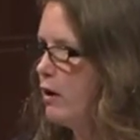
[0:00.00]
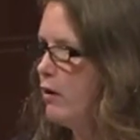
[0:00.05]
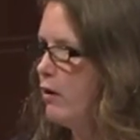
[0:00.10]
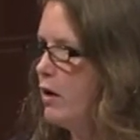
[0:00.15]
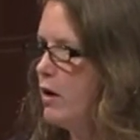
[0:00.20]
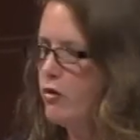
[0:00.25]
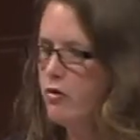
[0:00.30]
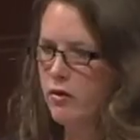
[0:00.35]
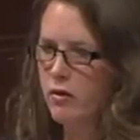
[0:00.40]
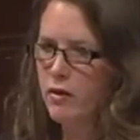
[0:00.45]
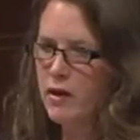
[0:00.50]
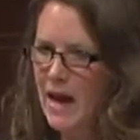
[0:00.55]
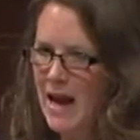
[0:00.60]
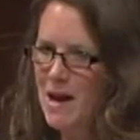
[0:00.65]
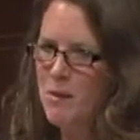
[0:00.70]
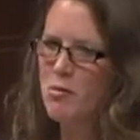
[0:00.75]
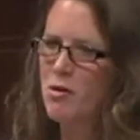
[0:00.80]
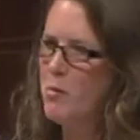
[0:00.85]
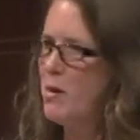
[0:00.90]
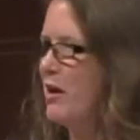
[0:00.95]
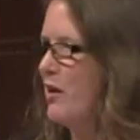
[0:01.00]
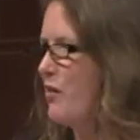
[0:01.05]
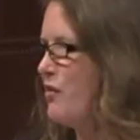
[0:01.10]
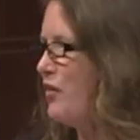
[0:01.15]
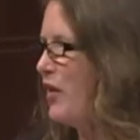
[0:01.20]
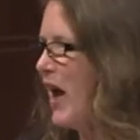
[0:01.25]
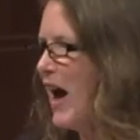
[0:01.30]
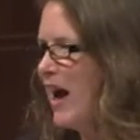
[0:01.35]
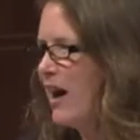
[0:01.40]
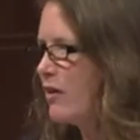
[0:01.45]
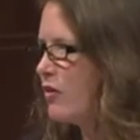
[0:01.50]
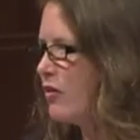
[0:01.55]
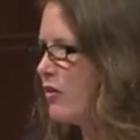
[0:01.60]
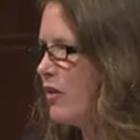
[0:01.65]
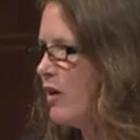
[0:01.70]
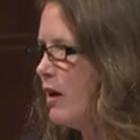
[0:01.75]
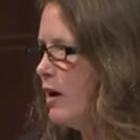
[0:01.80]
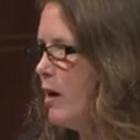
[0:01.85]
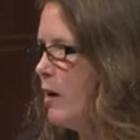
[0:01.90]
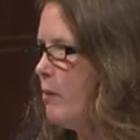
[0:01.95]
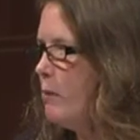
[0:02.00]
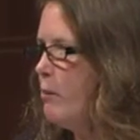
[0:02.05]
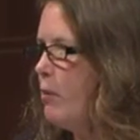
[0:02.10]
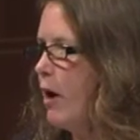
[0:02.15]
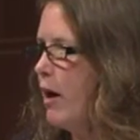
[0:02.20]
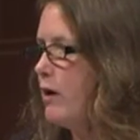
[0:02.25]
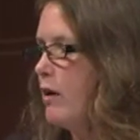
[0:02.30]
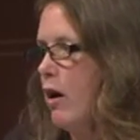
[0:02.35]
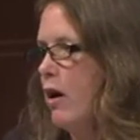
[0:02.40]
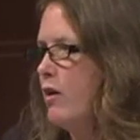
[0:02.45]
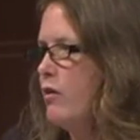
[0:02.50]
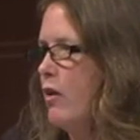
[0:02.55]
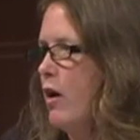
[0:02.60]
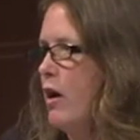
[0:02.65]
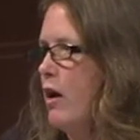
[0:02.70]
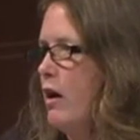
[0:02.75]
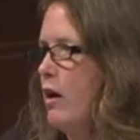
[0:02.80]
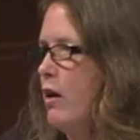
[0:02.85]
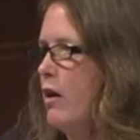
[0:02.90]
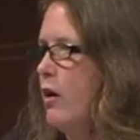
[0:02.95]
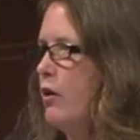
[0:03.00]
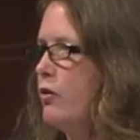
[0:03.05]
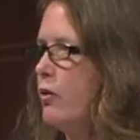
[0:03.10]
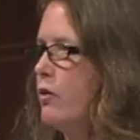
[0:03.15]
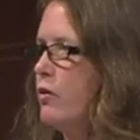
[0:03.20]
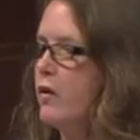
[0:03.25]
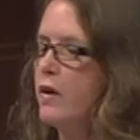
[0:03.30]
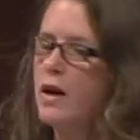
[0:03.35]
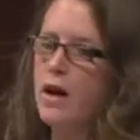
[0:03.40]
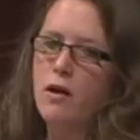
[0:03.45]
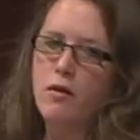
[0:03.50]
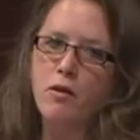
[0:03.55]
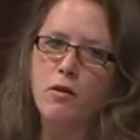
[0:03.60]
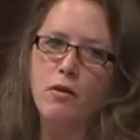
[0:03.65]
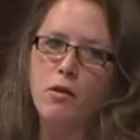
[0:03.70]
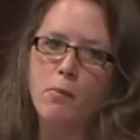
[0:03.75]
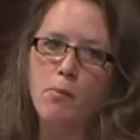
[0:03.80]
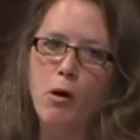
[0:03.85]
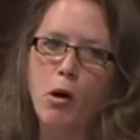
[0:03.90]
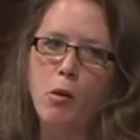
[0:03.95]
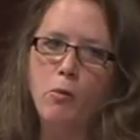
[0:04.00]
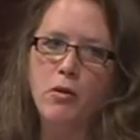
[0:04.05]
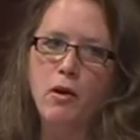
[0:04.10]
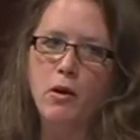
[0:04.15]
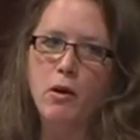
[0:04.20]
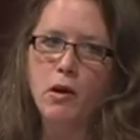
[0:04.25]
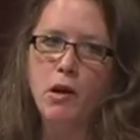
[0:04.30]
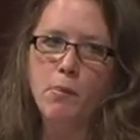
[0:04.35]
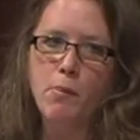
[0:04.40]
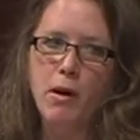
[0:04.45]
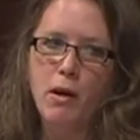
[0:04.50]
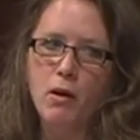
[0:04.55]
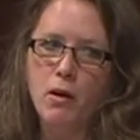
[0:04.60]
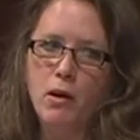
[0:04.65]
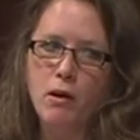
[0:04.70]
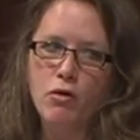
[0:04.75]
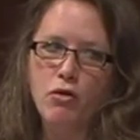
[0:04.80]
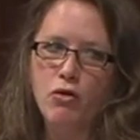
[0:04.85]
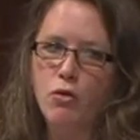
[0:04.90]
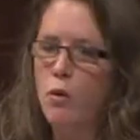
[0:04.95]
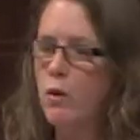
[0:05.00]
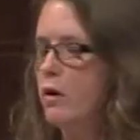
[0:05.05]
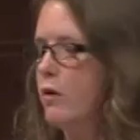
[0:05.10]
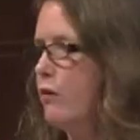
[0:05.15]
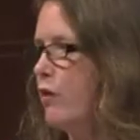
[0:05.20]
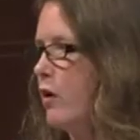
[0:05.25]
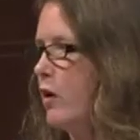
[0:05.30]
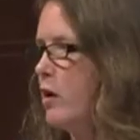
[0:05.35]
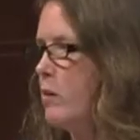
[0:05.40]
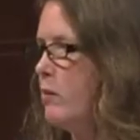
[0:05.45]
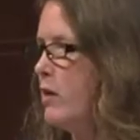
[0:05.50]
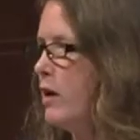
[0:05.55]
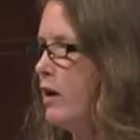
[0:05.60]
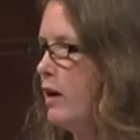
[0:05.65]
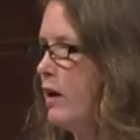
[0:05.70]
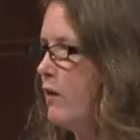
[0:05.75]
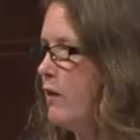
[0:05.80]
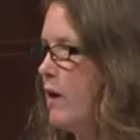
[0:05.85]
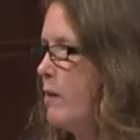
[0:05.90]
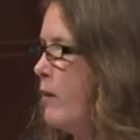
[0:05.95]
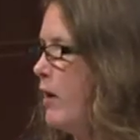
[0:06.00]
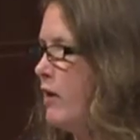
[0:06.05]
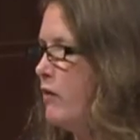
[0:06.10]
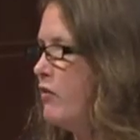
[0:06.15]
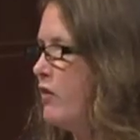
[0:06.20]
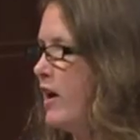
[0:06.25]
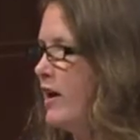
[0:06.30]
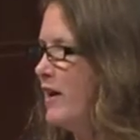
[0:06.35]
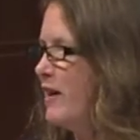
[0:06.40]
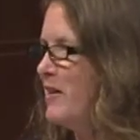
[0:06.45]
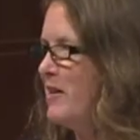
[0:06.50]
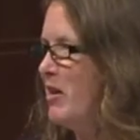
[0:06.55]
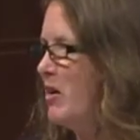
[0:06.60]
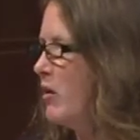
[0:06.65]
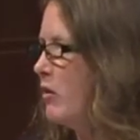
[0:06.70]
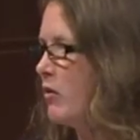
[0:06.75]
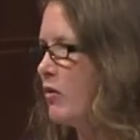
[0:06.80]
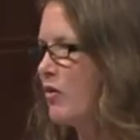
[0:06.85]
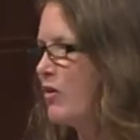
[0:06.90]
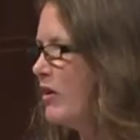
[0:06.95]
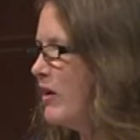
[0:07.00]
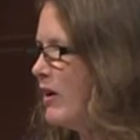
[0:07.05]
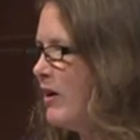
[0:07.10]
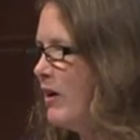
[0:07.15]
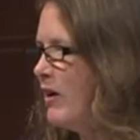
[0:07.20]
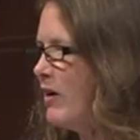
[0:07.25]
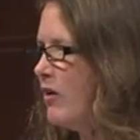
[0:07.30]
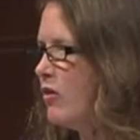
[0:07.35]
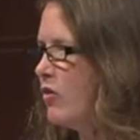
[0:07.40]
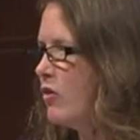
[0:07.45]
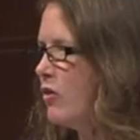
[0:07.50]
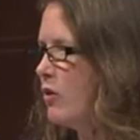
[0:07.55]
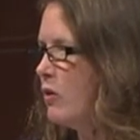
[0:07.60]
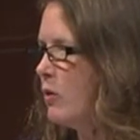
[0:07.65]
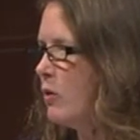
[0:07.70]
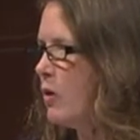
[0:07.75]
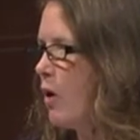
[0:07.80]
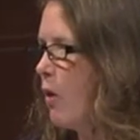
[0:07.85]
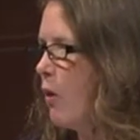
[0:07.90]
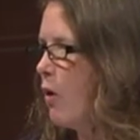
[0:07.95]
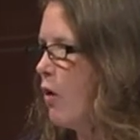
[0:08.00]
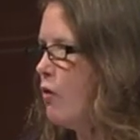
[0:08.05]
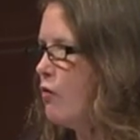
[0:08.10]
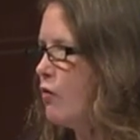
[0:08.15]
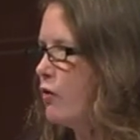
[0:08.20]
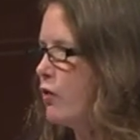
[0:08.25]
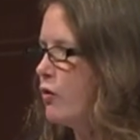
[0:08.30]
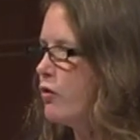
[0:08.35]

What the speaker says: It just came to me in a flash. But it also is the case that some poems that look apparently short and very immediate, they might have taken years to go over.